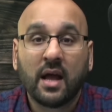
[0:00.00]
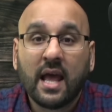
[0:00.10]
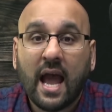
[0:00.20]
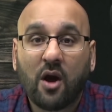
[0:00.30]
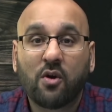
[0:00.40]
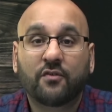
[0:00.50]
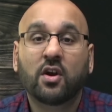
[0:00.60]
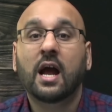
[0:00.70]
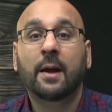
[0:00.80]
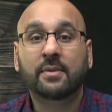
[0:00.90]
However,
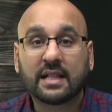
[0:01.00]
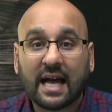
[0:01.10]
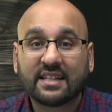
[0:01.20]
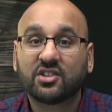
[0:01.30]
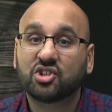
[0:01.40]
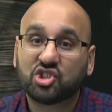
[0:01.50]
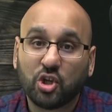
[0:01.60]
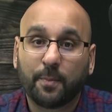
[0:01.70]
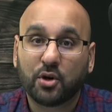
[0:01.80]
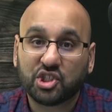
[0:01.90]
I'm glad that they're still
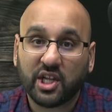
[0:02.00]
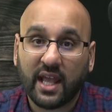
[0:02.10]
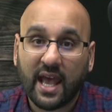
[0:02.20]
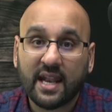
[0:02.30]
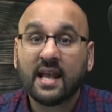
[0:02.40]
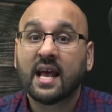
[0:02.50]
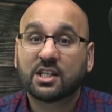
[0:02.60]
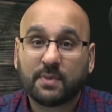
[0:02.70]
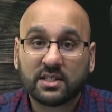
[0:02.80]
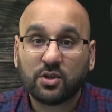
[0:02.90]
pushing ahead,
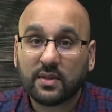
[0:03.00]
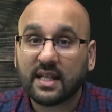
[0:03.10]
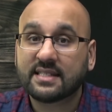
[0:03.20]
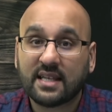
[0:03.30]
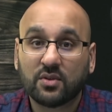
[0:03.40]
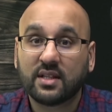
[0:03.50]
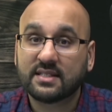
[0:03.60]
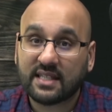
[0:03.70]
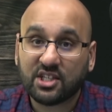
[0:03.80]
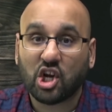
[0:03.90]
especially with that
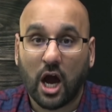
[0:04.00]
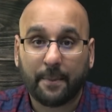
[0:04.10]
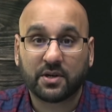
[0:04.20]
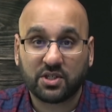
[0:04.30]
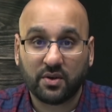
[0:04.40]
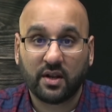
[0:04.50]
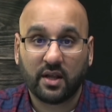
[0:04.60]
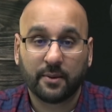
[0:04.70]
Southeast Asia opportunity.